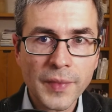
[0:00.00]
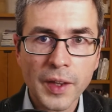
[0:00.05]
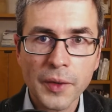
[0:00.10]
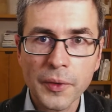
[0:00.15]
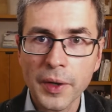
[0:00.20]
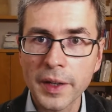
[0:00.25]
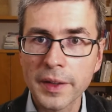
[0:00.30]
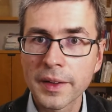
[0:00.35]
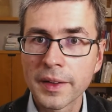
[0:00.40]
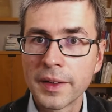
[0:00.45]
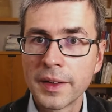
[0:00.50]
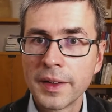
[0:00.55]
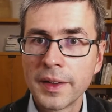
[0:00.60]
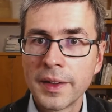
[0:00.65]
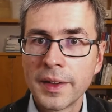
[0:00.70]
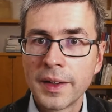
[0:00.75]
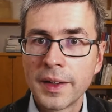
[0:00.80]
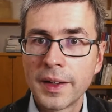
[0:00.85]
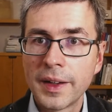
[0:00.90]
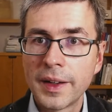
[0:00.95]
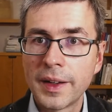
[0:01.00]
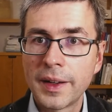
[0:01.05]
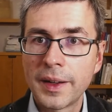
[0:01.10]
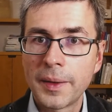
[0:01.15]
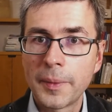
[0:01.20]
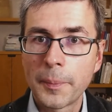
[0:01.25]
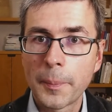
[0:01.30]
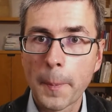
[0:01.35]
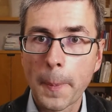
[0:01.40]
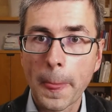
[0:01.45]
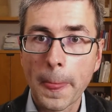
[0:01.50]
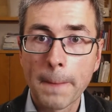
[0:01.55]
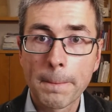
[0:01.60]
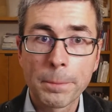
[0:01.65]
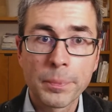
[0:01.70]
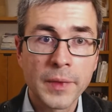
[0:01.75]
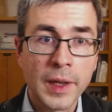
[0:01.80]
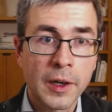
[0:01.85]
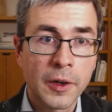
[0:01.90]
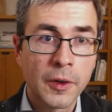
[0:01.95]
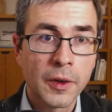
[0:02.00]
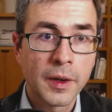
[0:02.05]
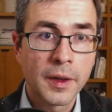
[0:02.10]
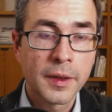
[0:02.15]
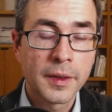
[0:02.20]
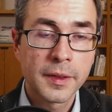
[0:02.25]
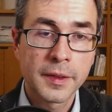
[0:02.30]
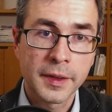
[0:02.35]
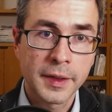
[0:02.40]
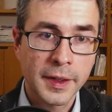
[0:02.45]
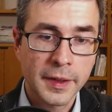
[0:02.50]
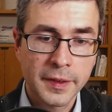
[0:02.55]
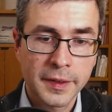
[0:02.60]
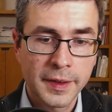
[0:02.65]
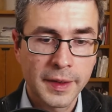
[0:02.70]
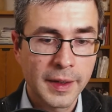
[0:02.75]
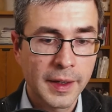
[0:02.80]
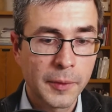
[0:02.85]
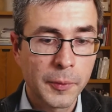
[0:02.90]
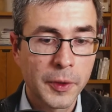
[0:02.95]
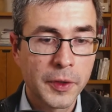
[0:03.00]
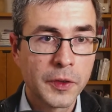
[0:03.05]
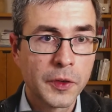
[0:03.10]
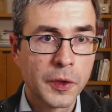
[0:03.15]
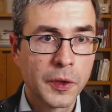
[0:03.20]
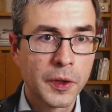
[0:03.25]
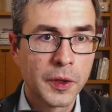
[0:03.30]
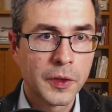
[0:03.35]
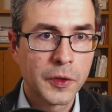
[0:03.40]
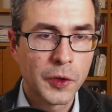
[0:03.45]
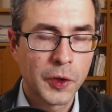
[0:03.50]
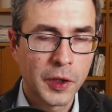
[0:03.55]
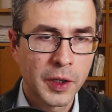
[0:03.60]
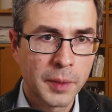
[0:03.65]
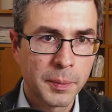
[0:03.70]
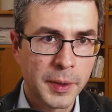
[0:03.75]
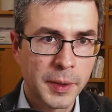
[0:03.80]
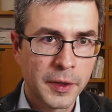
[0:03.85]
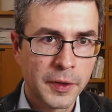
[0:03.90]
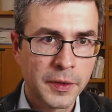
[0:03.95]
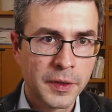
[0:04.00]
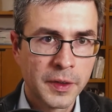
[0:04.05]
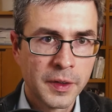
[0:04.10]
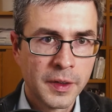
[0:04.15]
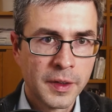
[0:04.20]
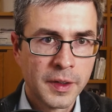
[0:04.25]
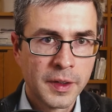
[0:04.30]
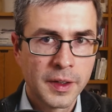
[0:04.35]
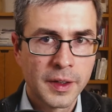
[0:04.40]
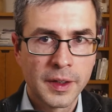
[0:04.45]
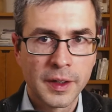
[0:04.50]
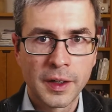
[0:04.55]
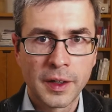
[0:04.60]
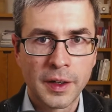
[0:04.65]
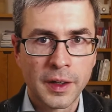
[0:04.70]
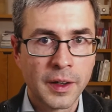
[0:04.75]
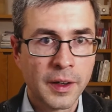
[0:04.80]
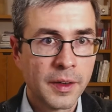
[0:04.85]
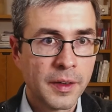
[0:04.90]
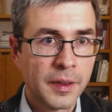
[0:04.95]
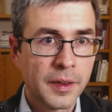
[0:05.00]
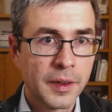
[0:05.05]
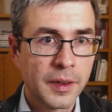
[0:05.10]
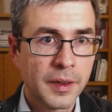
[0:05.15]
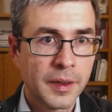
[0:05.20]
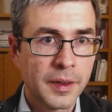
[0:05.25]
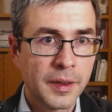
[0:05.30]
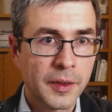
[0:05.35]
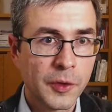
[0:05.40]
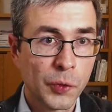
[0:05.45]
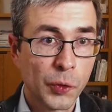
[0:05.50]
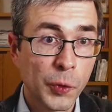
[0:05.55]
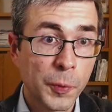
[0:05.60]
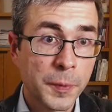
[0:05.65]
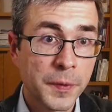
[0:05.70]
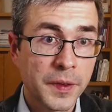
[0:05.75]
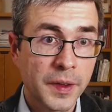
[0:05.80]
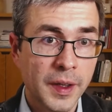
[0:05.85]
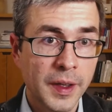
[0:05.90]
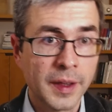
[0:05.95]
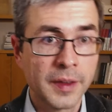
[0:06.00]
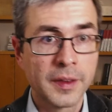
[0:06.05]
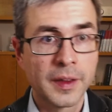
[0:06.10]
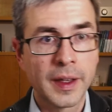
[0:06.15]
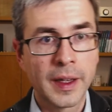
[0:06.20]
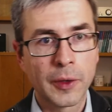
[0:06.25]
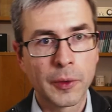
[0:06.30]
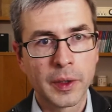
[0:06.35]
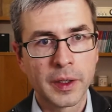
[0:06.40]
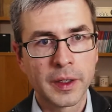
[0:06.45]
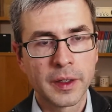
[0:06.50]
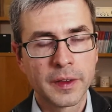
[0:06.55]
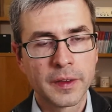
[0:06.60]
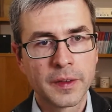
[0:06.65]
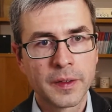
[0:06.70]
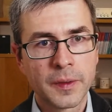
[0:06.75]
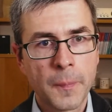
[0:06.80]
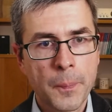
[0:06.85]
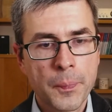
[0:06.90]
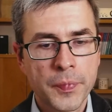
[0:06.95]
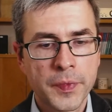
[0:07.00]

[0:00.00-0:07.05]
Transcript: Right. Now, the next thing I want to talk about are groups and aggregates.